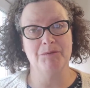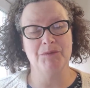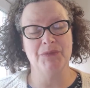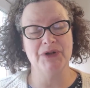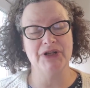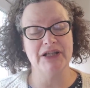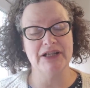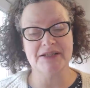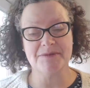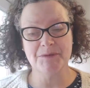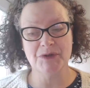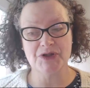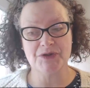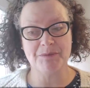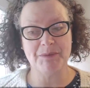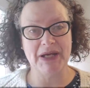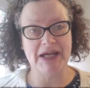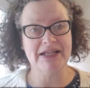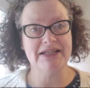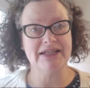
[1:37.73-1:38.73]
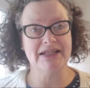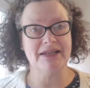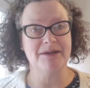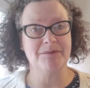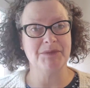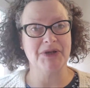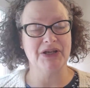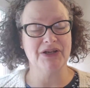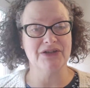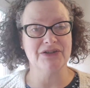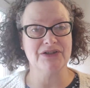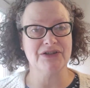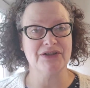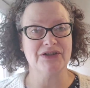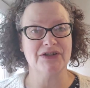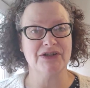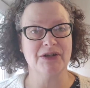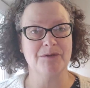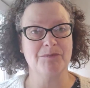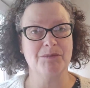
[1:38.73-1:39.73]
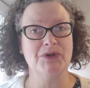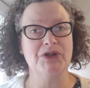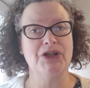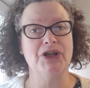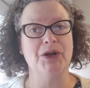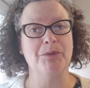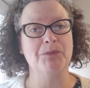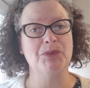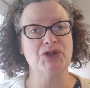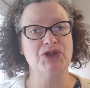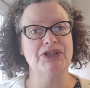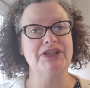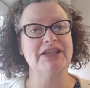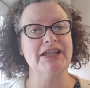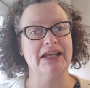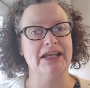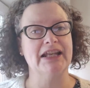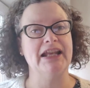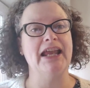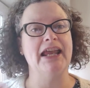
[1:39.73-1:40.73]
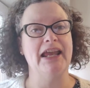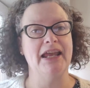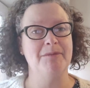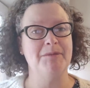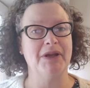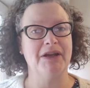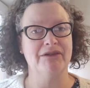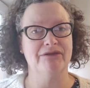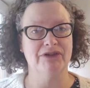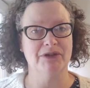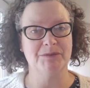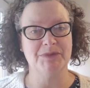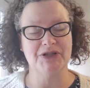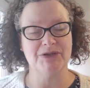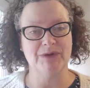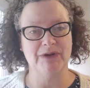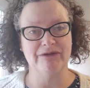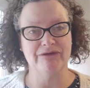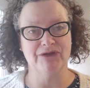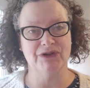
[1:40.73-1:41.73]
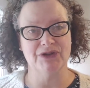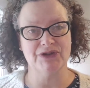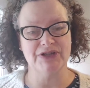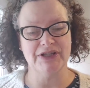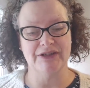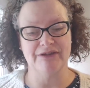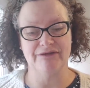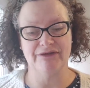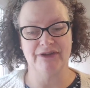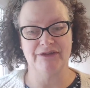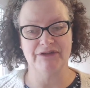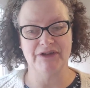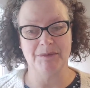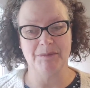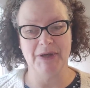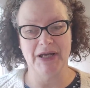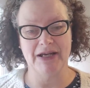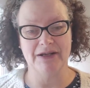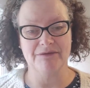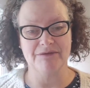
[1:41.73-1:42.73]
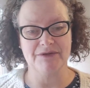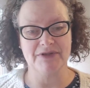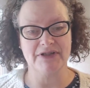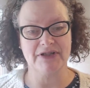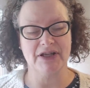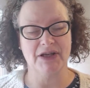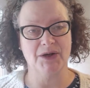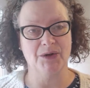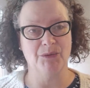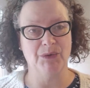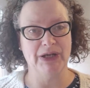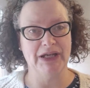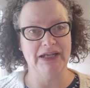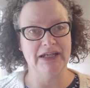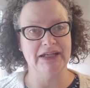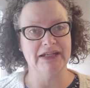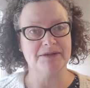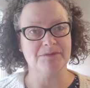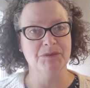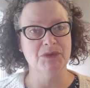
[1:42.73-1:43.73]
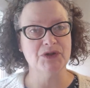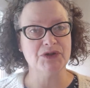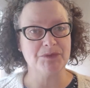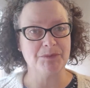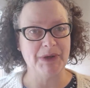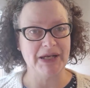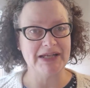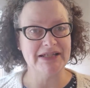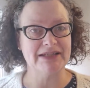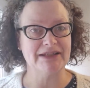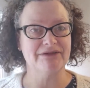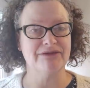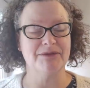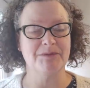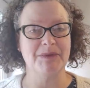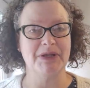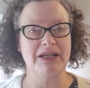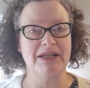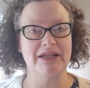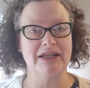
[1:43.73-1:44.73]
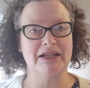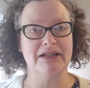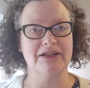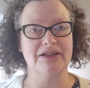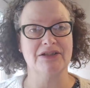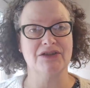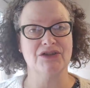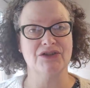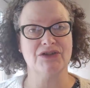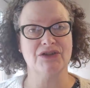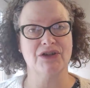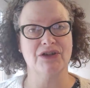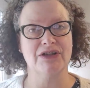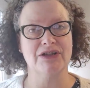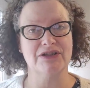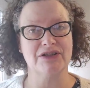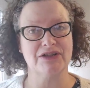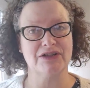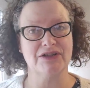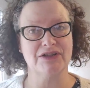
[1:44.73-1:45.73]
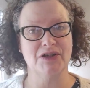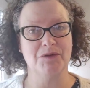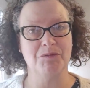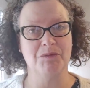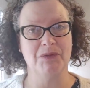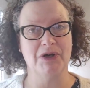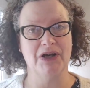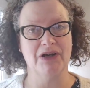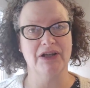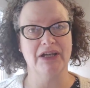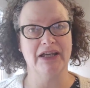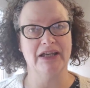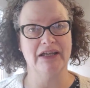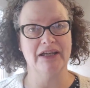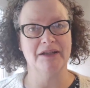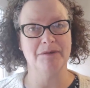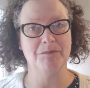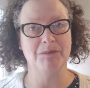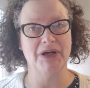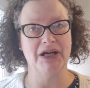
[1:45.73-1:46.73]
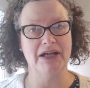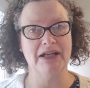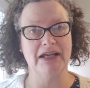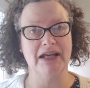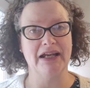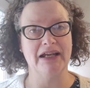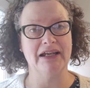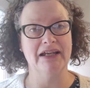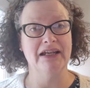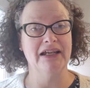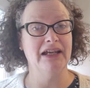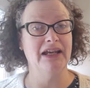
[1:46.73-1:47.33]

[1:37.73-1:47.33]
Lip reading: But it's much better than me going to the super. But you know, budgeting and aiming for between £40 and £50 a week is much better for me than just going to the supermarket and buying